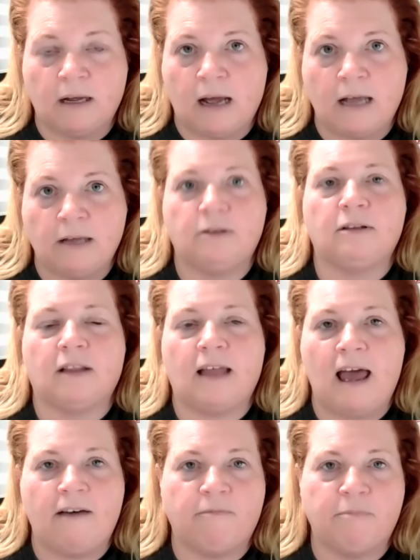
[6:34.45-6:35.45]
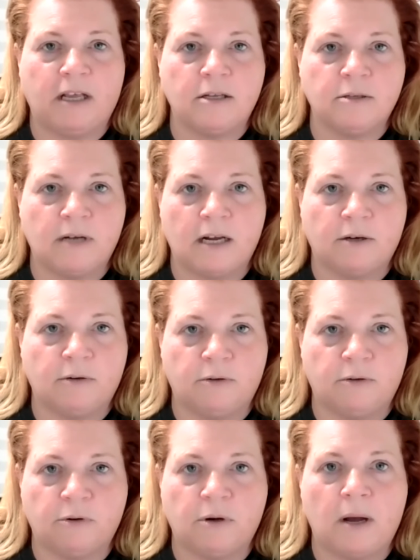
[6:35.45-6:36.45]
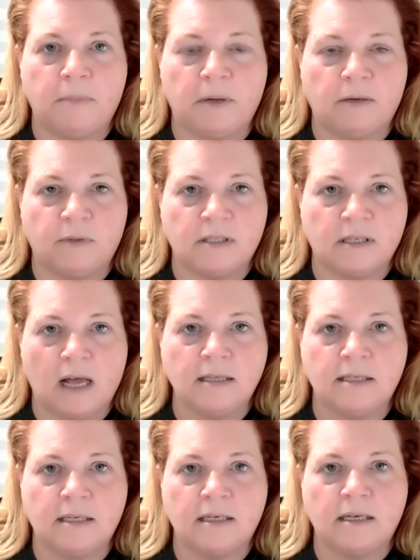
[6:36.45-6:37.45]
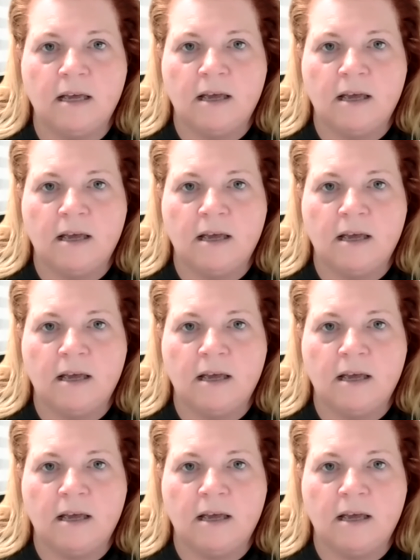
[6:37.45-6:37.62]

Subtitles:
I laugh because when I grew up in Wisconsin,